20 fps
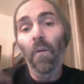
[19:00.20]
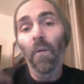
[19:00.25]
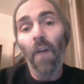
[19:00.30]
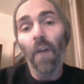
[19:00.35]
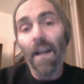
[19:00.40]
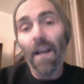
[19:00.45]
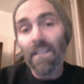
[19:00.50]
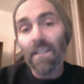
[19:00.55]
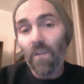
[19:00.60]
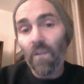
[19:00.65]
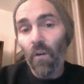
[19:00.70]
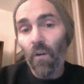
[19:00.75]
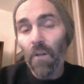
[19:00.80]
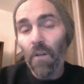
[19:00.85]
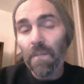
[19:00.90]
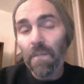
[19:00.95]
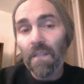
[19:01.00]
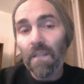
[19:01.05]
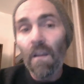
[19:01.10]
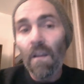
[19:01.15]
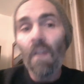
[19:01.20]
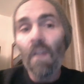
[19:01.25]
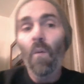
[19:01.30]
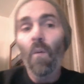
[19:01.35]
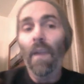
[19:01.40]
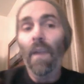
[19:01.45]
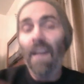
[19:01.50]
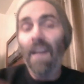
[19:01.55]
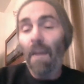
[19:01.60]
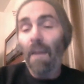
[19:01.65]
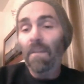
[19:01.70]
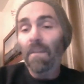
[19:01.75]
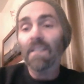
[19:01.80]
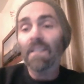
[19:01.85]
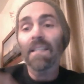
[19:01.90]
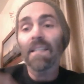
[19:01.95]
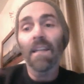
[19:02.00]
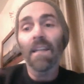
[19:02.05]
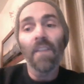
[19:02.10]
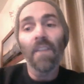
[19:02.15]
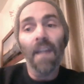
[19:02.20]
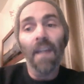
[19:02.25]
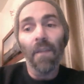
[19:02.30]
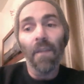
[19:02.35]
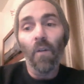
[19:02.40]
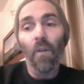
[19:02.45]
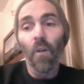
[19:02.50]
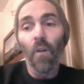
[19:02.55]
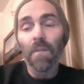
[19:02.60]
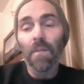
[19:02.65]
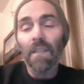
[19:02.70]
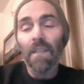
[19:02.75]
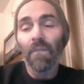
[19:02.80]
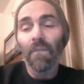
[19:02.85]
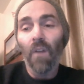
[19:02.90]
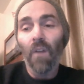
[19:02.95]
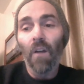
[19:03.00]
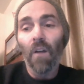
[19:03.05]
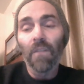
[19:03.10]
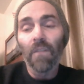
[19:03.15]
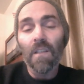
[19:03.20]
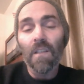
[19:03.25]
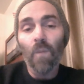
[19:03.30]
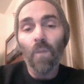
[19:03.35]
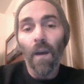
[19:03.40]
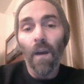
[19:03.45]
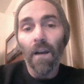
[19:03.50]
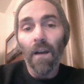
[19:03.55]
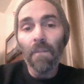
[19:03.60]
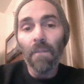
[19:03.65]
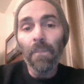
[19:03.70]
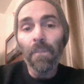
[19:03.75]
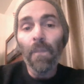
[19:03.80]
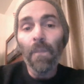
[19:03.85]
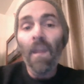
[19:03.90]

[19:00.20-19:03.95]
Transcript: rights groups. We get Amnesty and the other groups involved as well.